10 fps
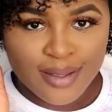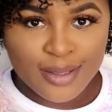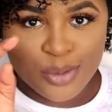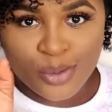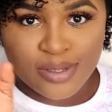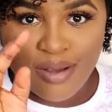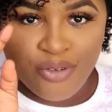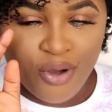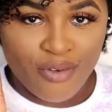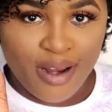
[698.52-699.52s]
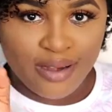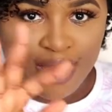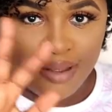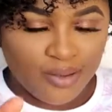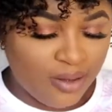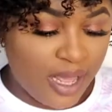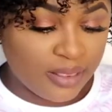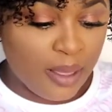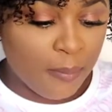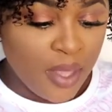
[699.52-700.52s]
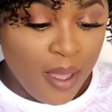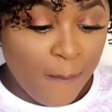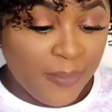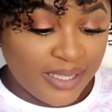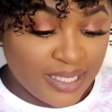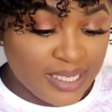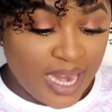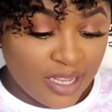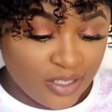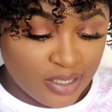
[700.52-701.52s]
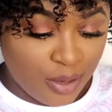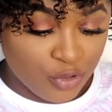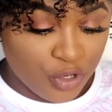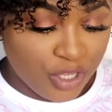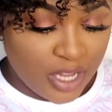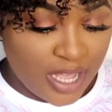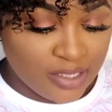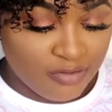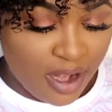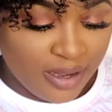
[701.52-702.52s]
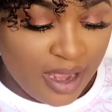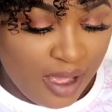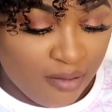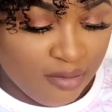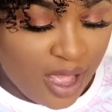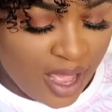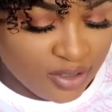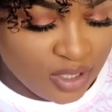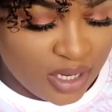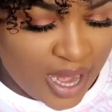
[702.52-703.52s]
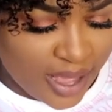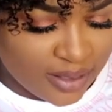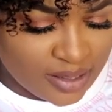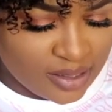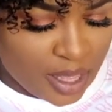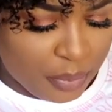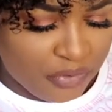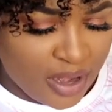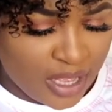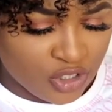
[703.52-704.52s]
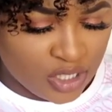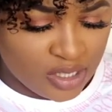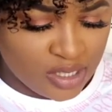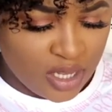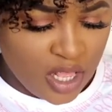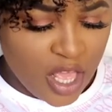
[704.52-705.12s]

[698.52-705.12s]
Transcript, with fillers: these ones I've got right now, I don't like them, but these lashes I'm showing you guys right now, I actually like this type of lashes.